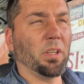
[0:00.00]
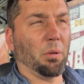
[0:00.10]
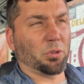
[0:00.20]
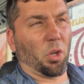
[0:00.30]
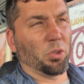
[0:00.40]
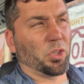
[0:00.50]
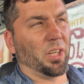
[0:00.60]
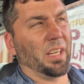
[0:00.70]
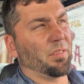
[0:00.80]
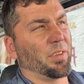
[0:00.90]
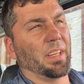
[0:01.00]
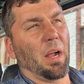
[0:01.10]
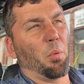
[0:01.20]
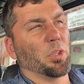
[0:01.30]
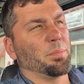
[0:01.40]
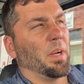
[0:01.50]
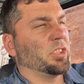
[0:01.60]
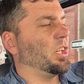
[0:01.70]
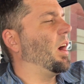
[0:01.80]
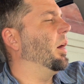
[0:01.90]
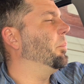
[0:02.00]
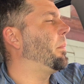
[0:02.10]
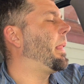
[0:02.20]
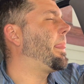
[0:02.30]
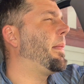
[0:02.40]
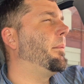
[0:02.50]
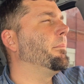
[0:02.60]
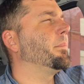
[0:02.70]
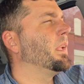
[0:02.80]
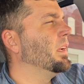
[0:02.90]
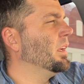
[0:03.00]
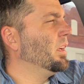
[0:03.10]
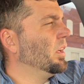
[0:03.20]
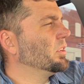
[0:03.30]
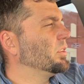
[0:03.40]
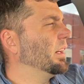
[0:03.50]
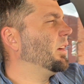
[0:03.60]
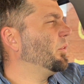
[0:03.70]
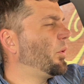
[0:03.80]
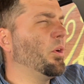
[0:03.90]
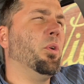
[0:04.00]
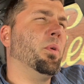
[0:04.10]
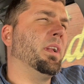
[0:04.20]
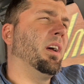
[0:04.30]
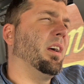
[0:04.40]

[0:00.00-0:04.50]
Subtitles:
I was closer to Denver than I was my shop. So I go through and